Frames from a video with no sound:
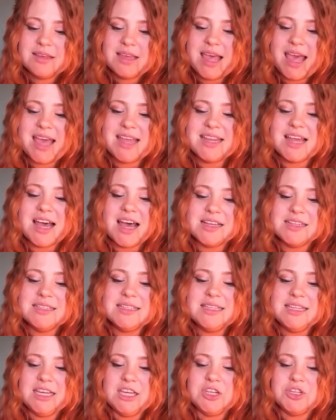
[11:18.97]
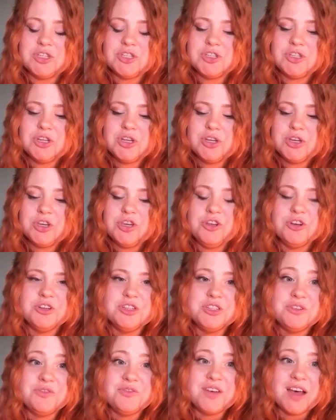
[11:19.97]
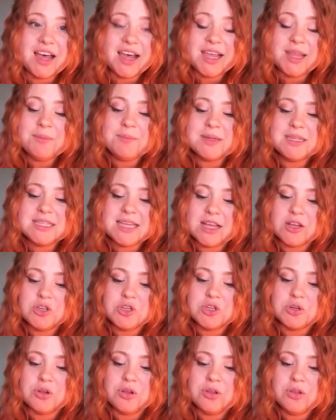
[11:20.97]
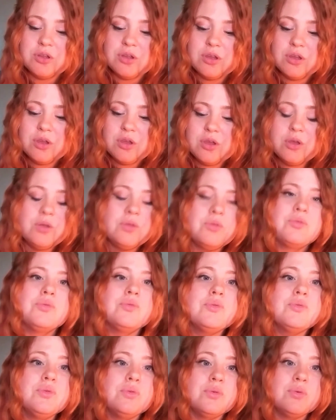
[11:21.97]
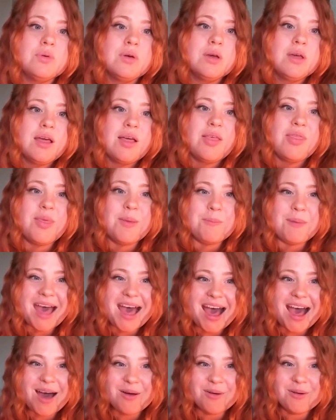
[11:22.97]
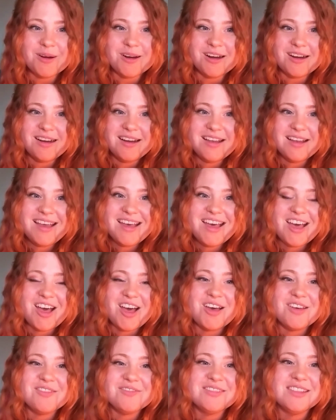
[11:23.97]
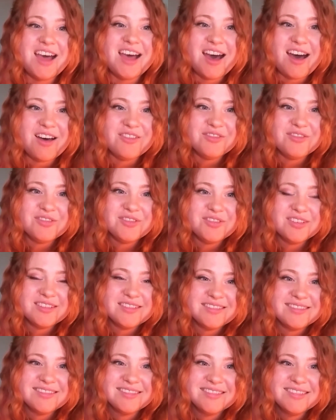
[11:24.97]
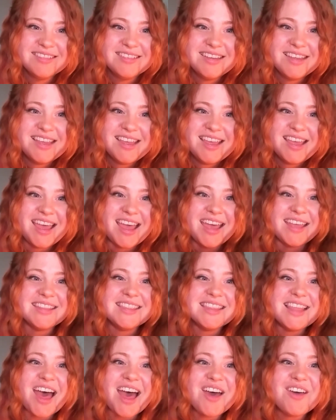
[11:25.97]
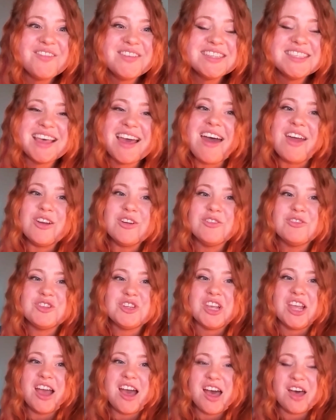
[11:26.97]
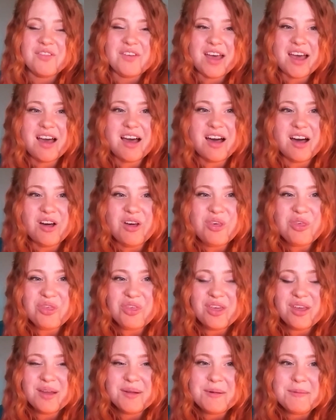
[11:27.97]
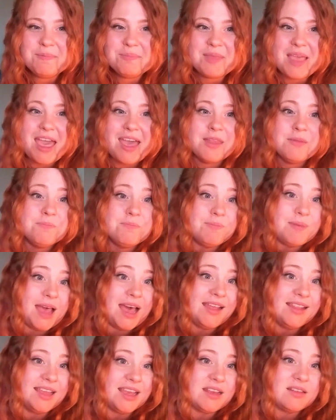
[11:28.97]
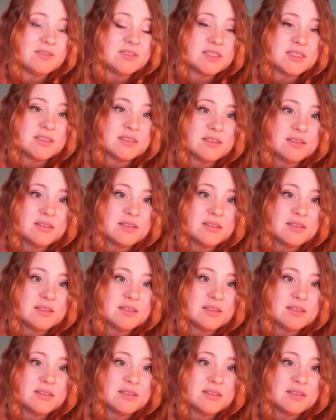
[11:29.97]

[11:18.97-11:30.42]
And unleash your divine potential through the power of love. And love is the energy of health and balance.